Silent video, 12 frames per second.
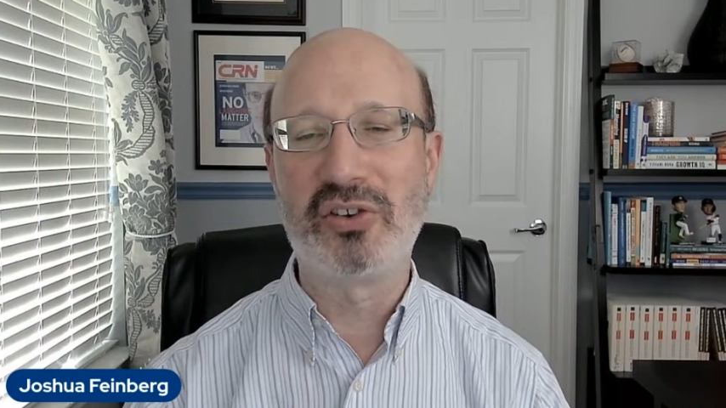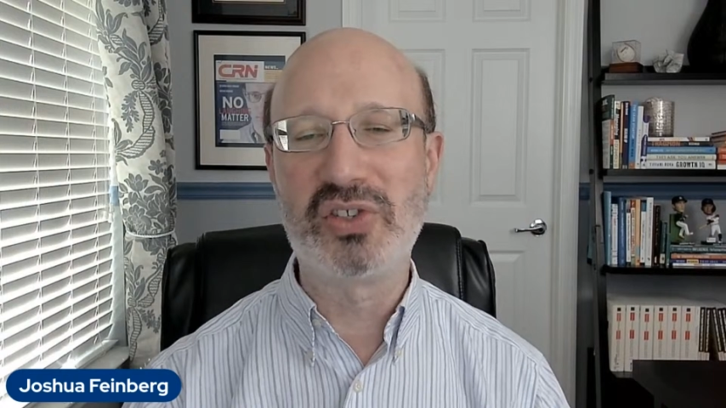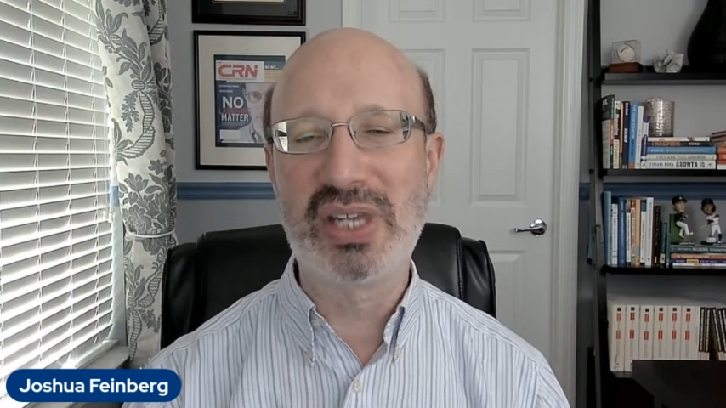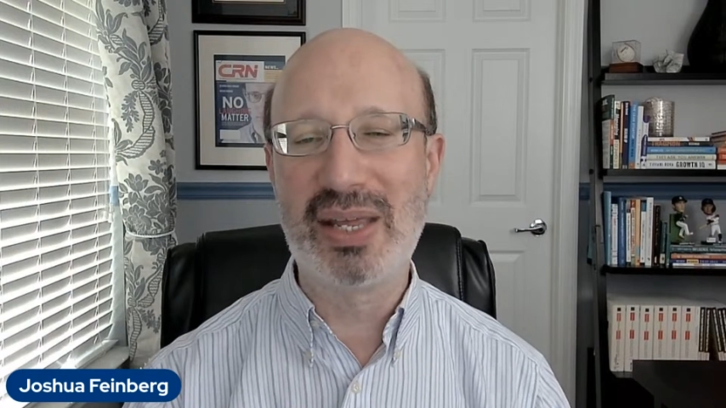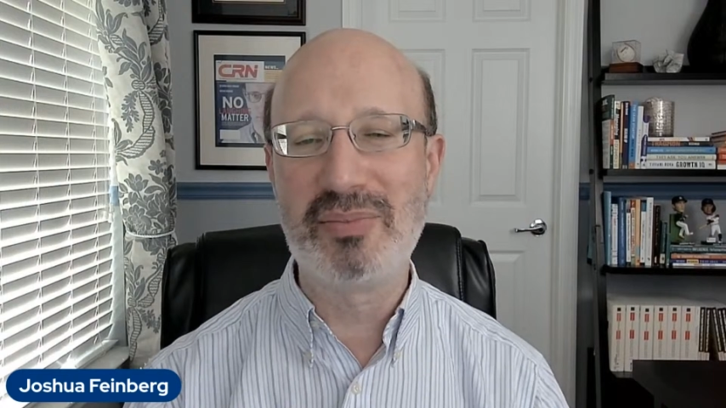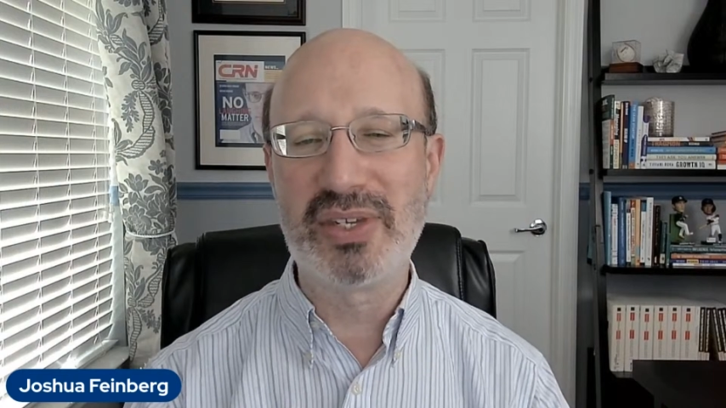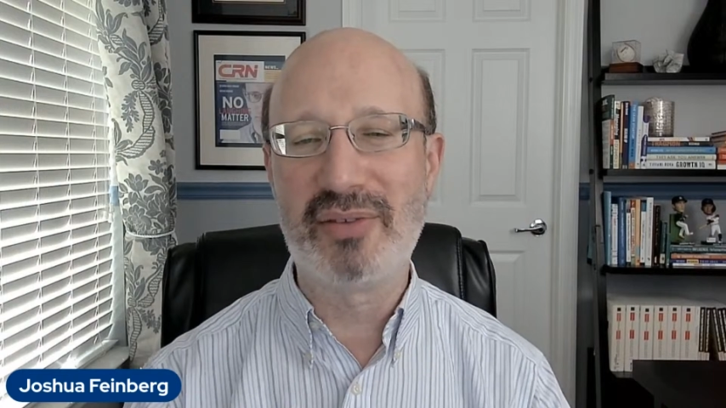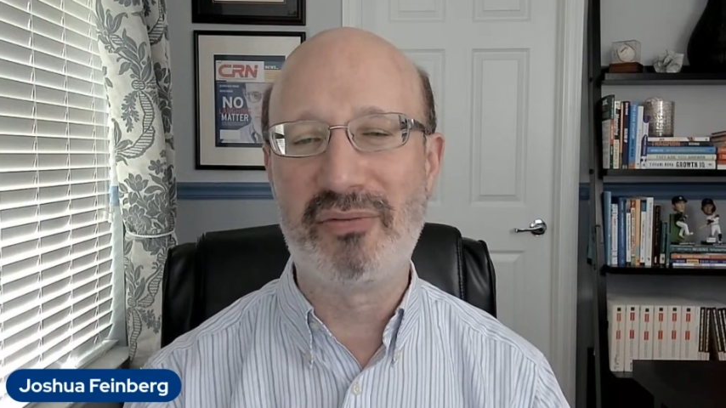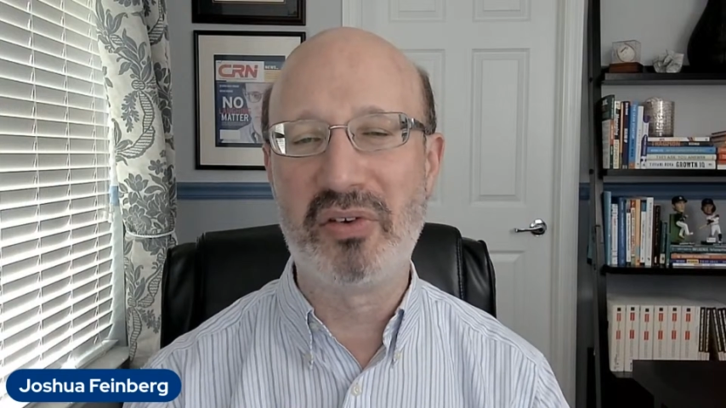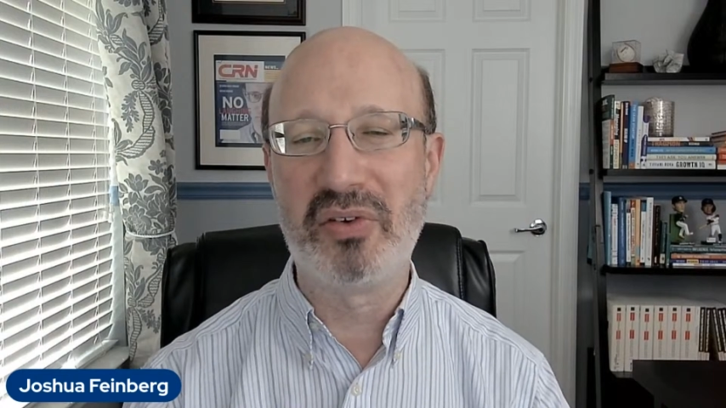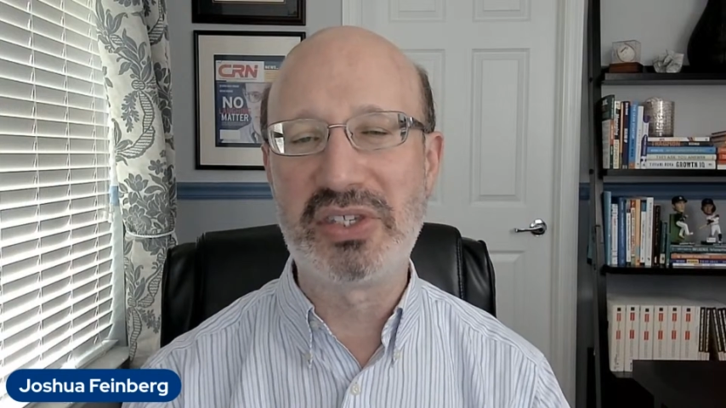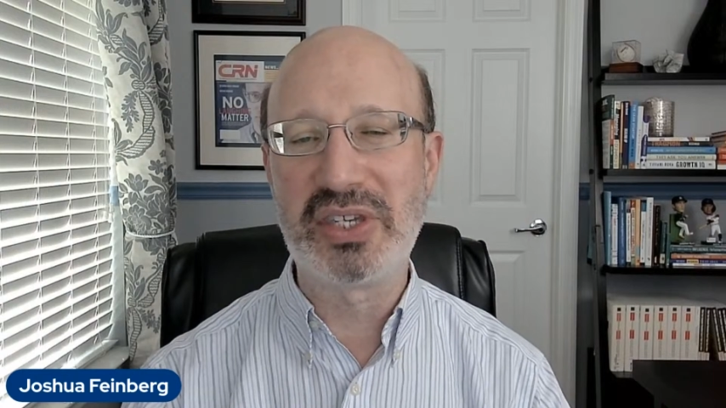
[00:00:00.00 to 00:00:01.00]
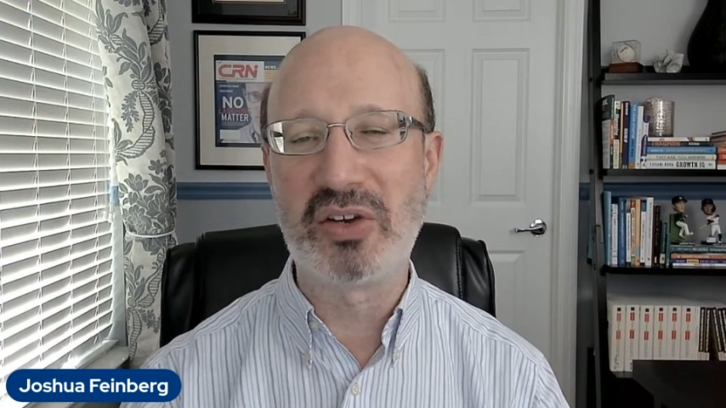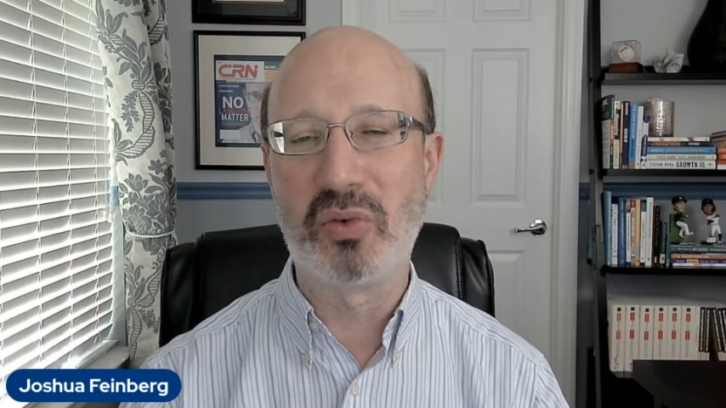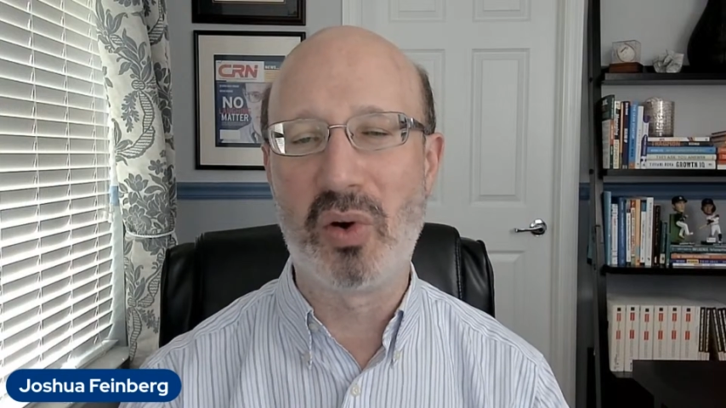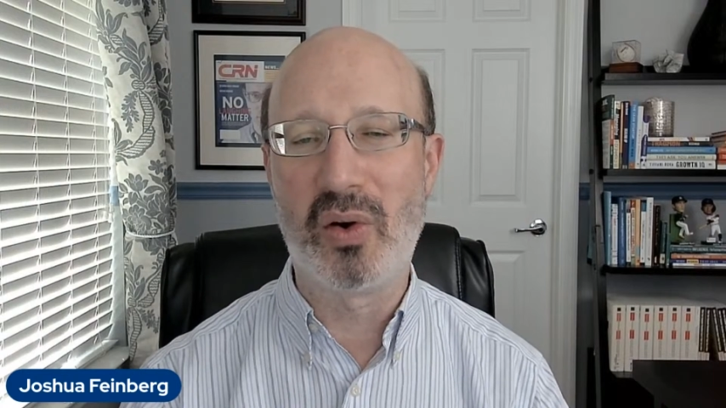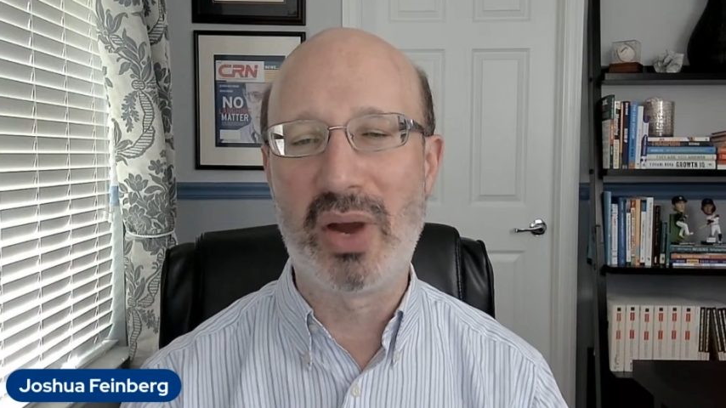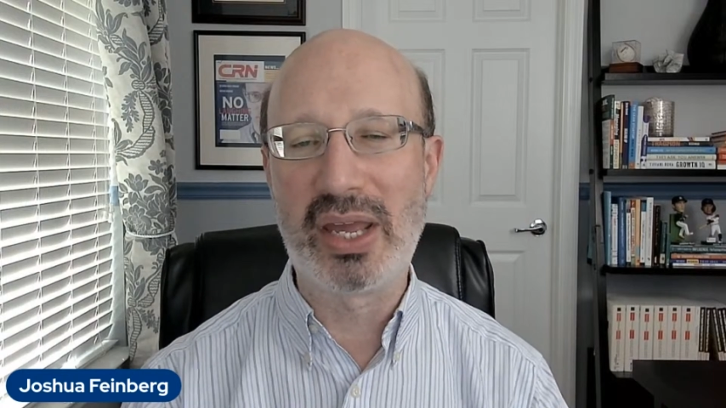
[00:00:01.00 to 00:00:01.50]
team's influence and
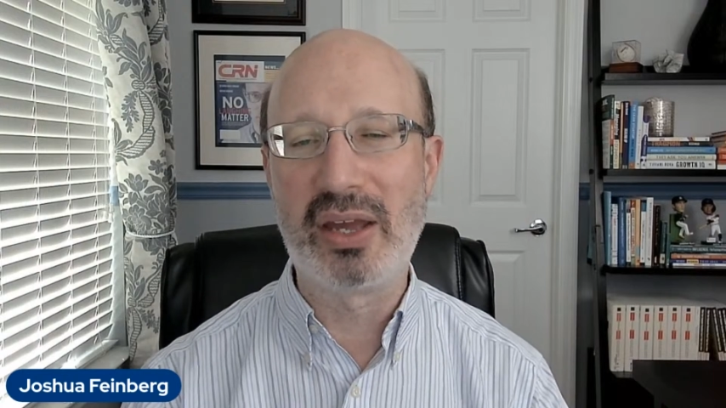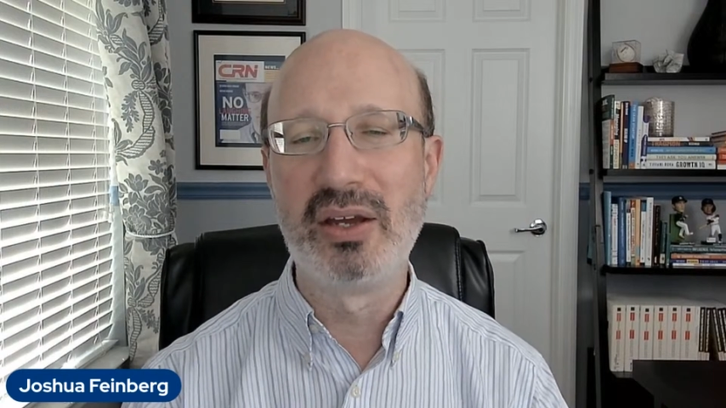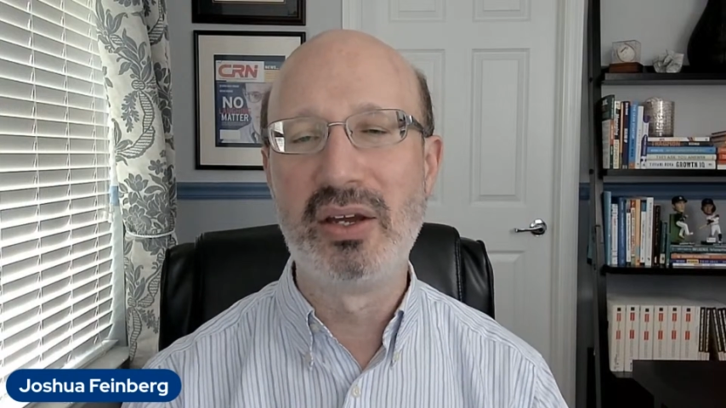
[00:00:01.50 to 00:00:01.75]
growing